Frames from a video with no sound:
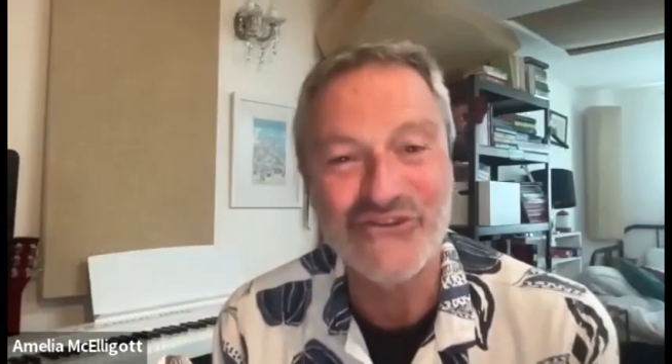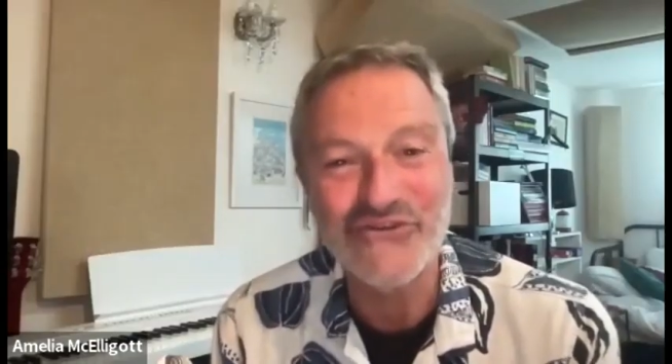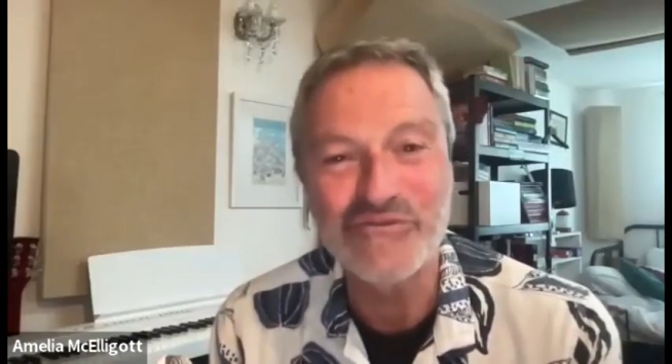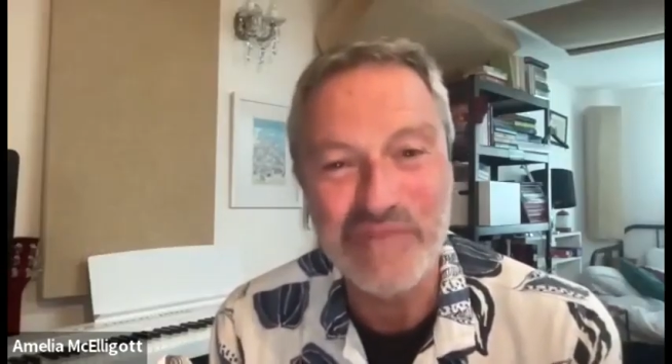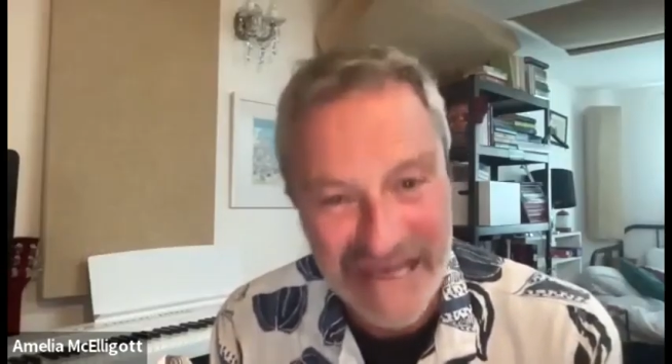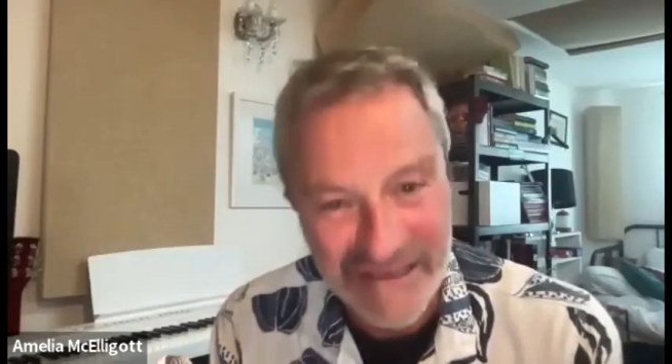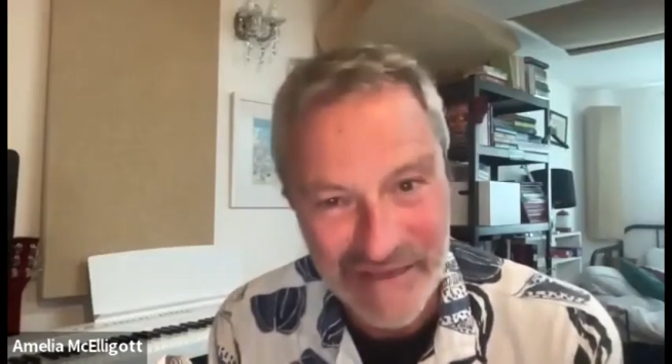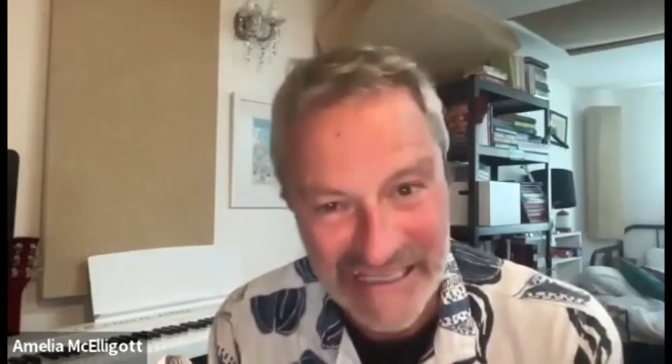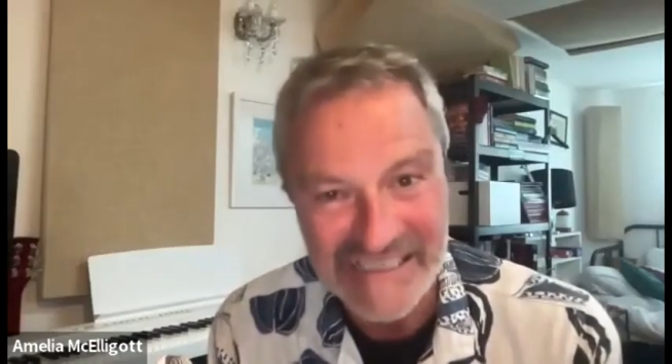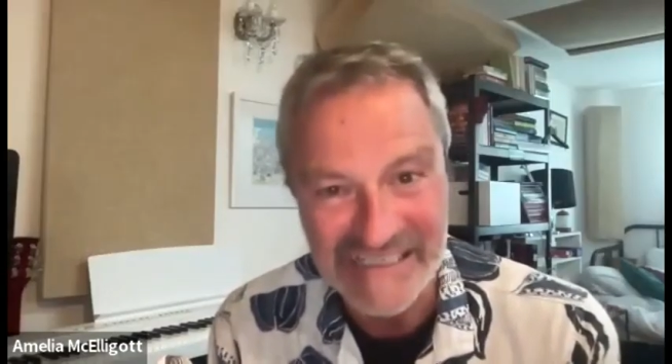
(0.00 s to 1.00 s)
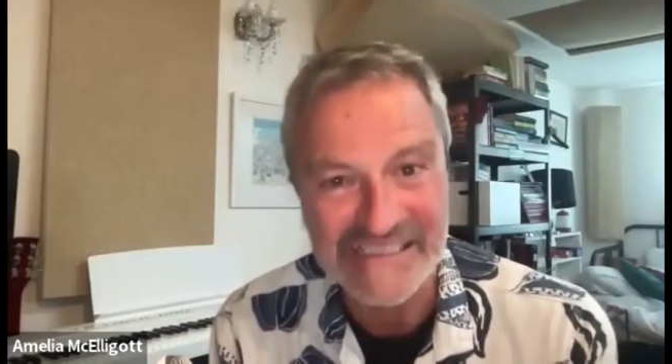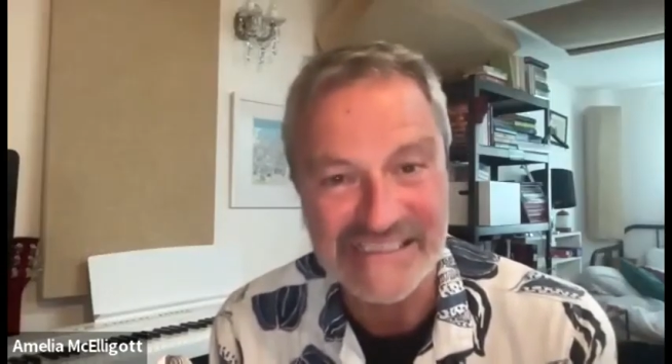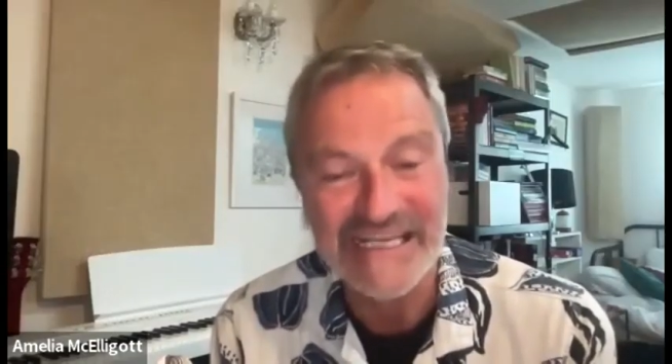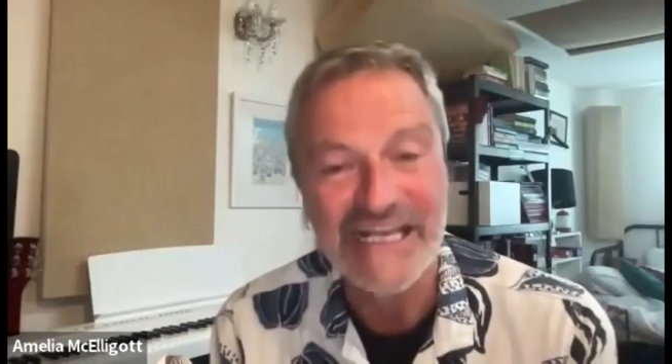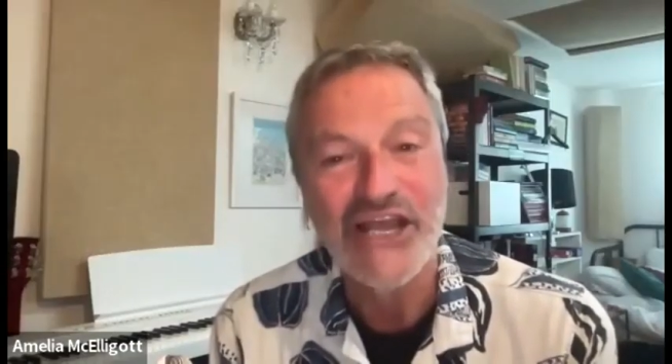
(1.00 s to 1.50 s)
if you do the
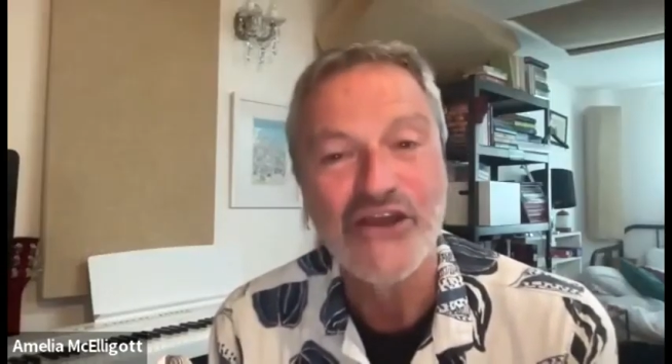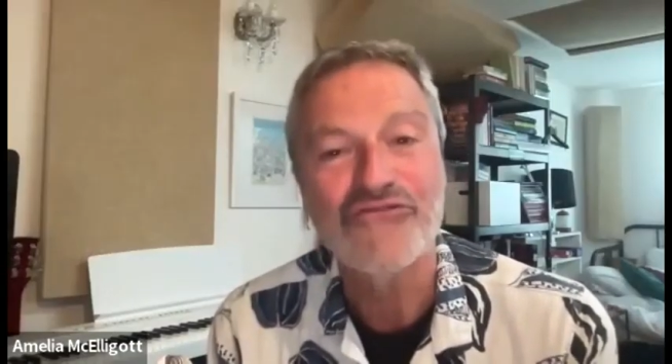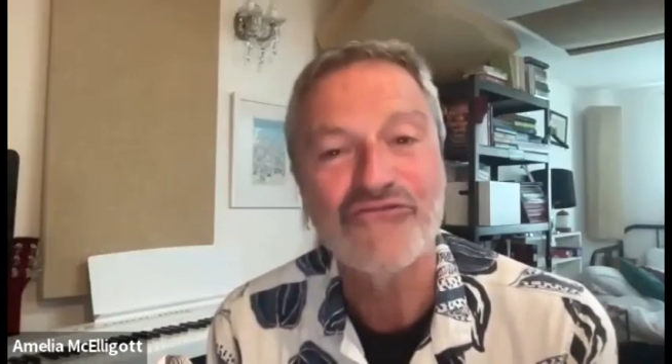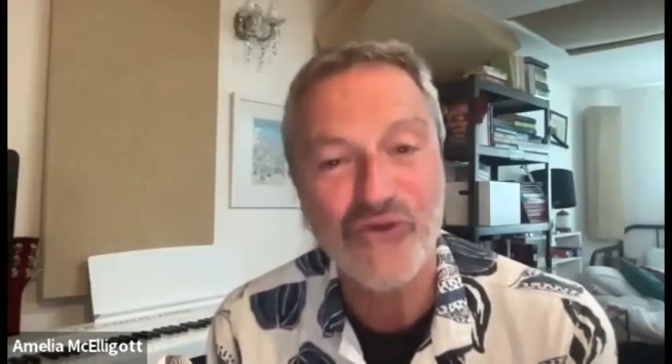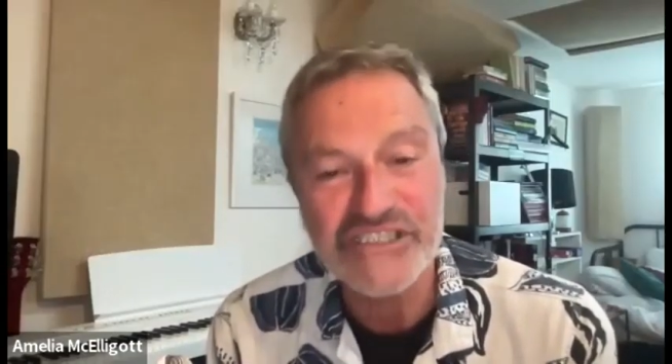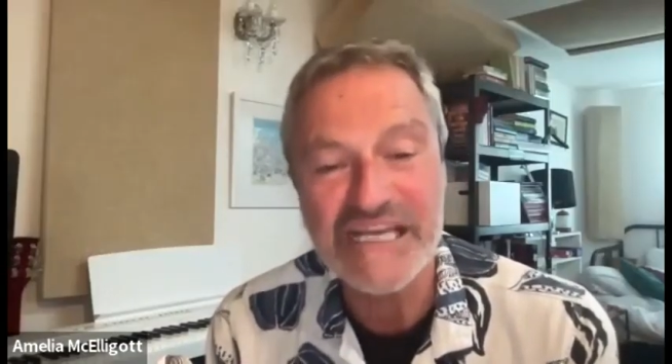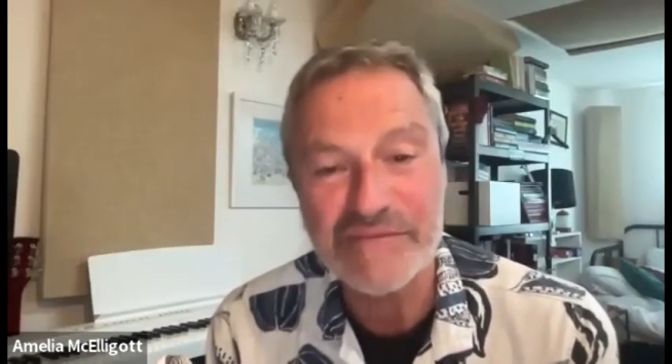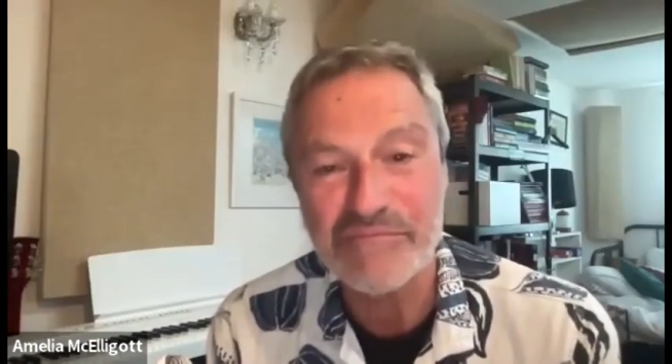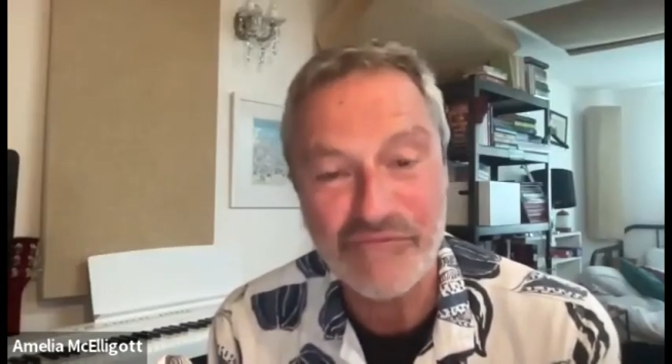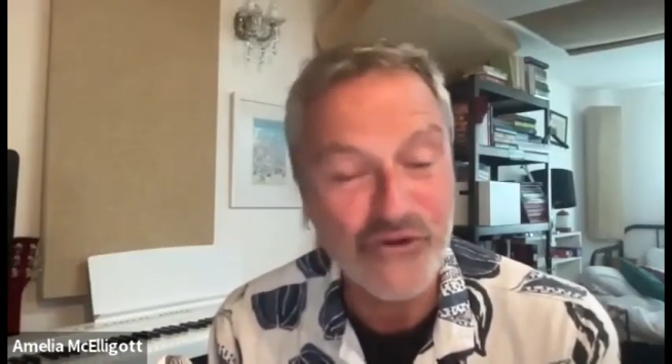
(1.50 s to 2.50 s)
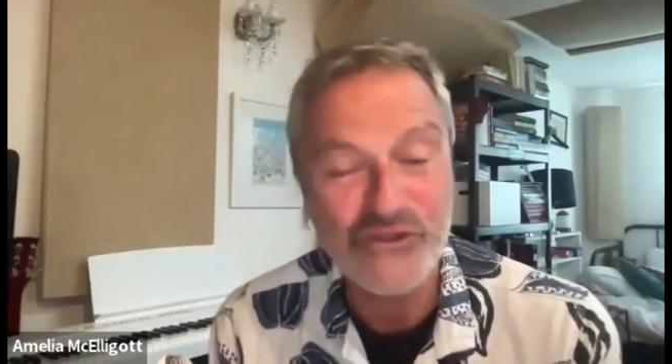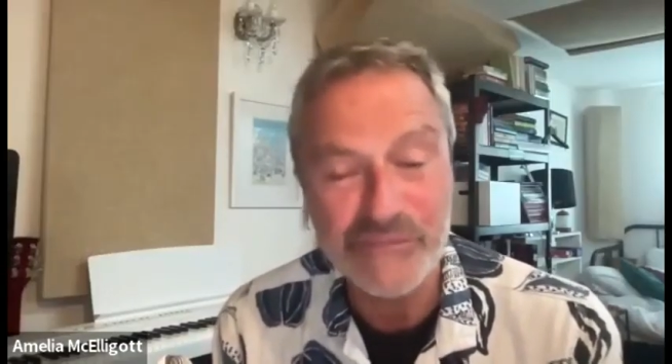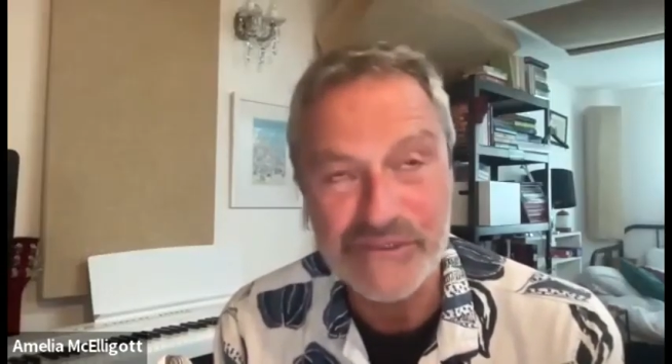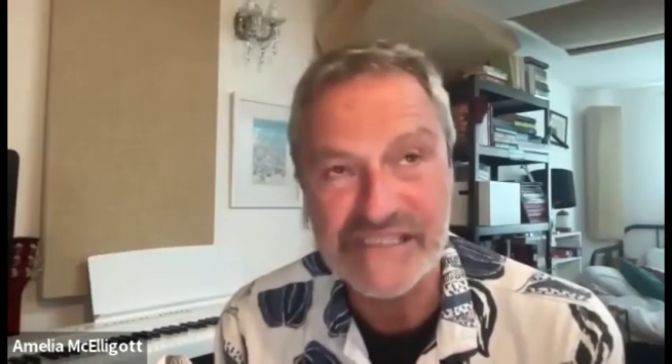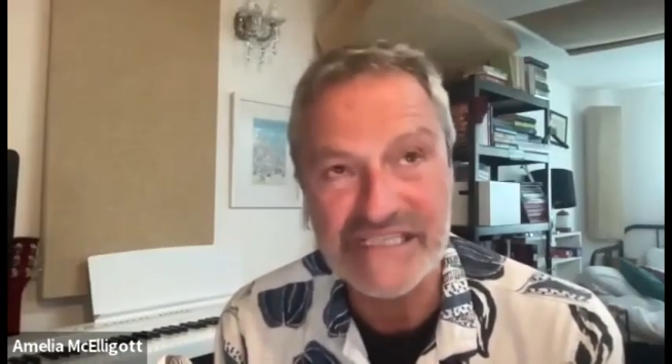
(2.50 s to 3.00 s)
mathematics,
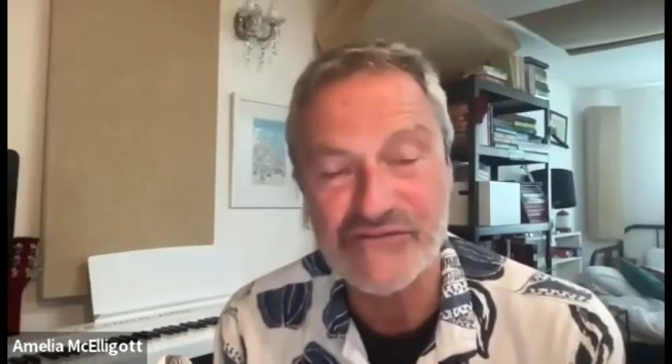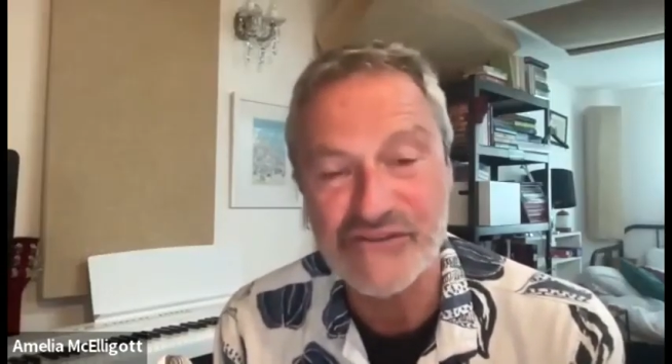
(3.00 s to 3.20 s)
40%